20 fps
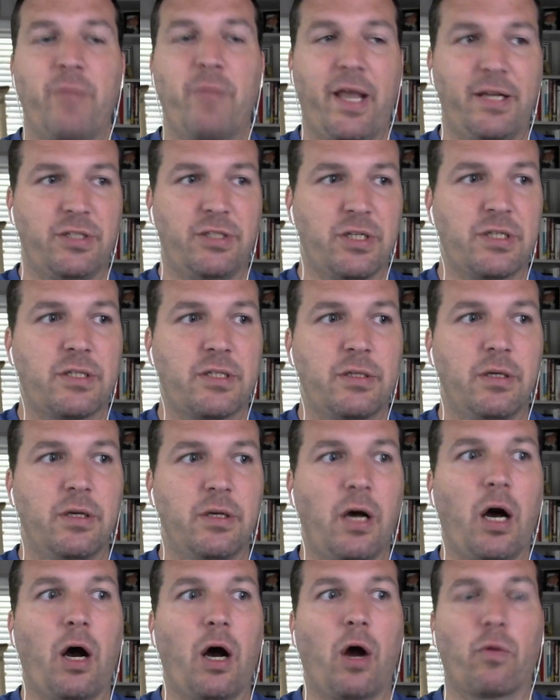and just
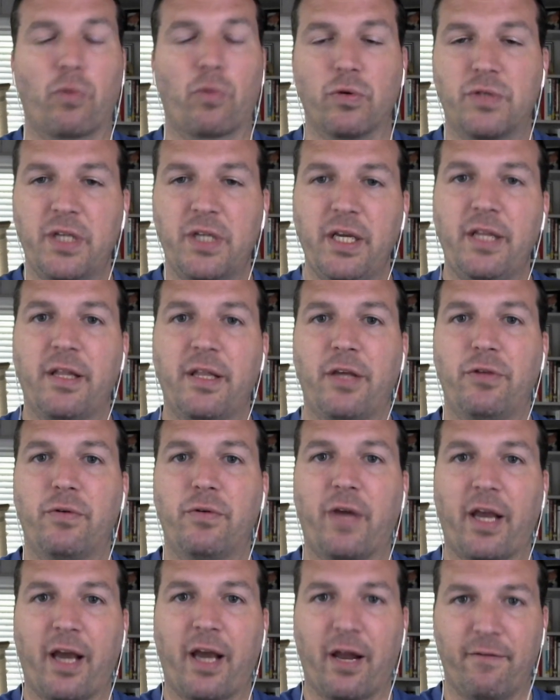a routine that you
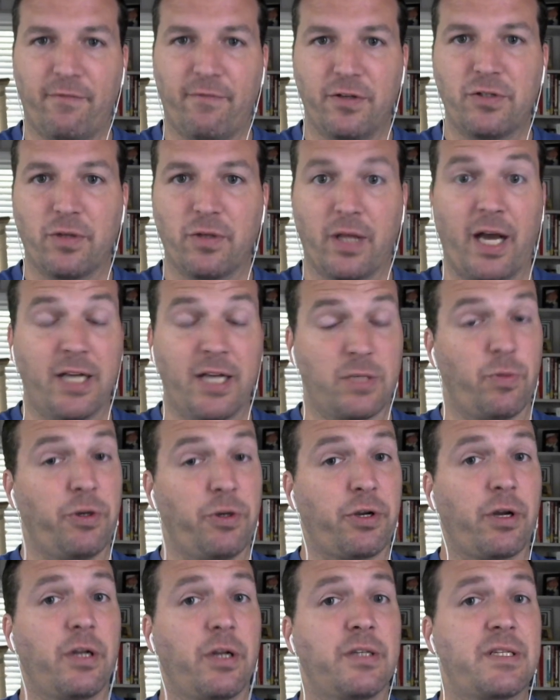can kind of visualize when
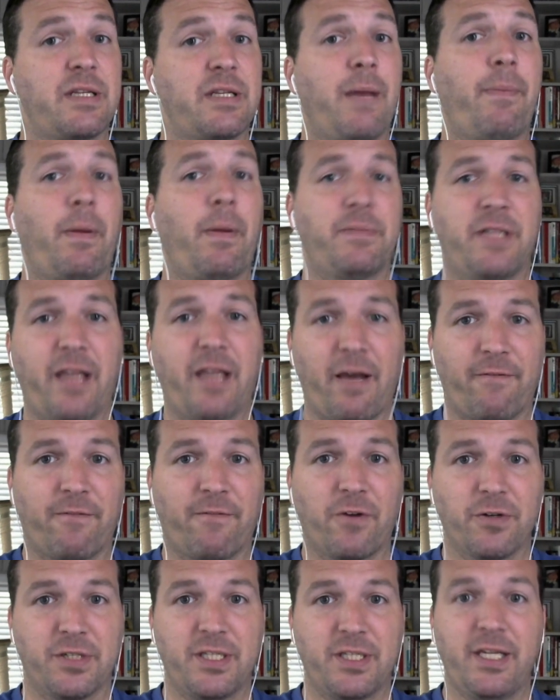you're going to step up to that
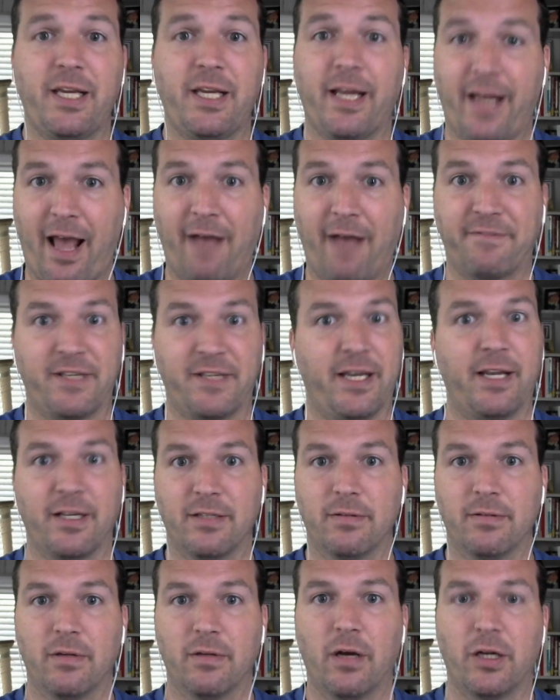first tee and have to hit